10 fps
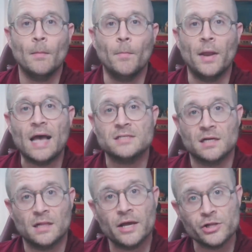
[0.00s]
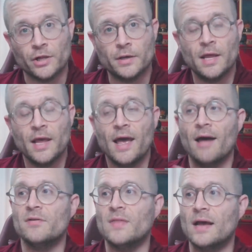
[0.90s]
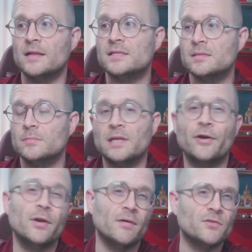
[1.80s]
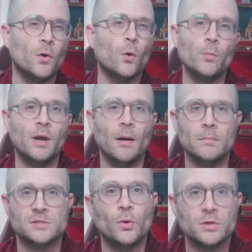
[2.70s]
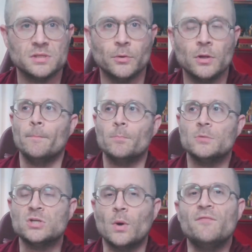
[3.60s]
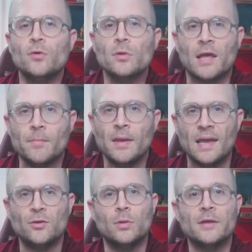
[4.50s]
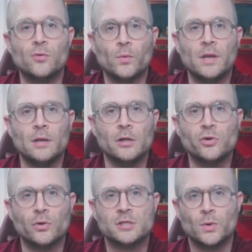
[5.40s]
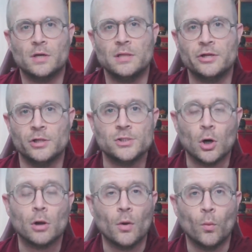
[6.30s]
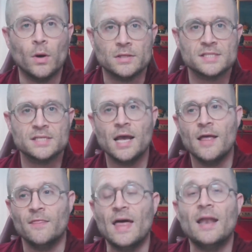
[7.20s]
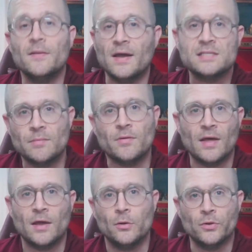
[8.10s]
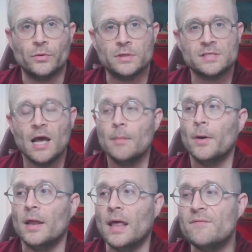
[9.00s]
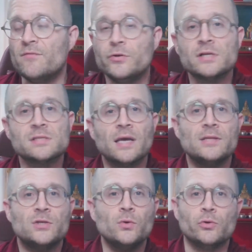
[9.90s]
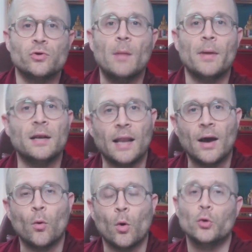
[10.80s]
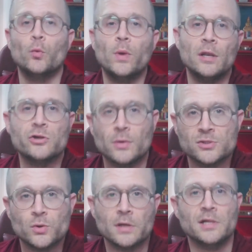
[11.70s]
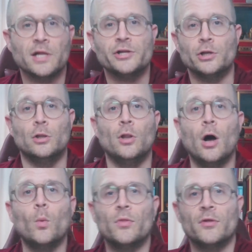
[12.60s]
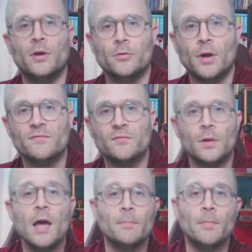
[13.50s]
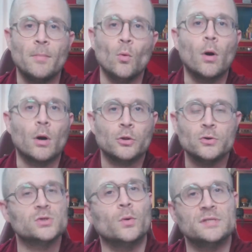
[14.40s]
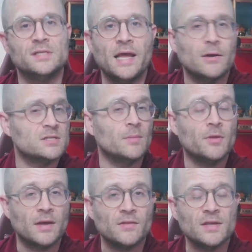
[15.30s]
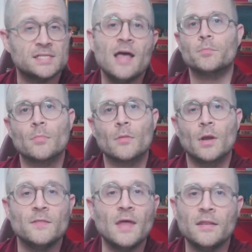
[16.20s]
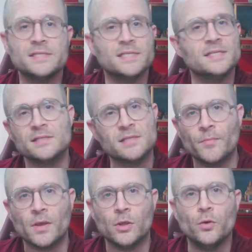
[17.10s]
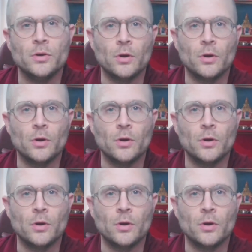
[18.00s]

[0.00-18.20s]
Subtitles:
But as a collection, having that similarity of tone becomes noticeable. So if you're like me and you like to read short story collections all at once, then that is something that you'll notice. But if you just like to drop in and out, or you read a short story collection along with another novel, maybe 1 or 2 stories a day or something like this, then this isn't something you would notice at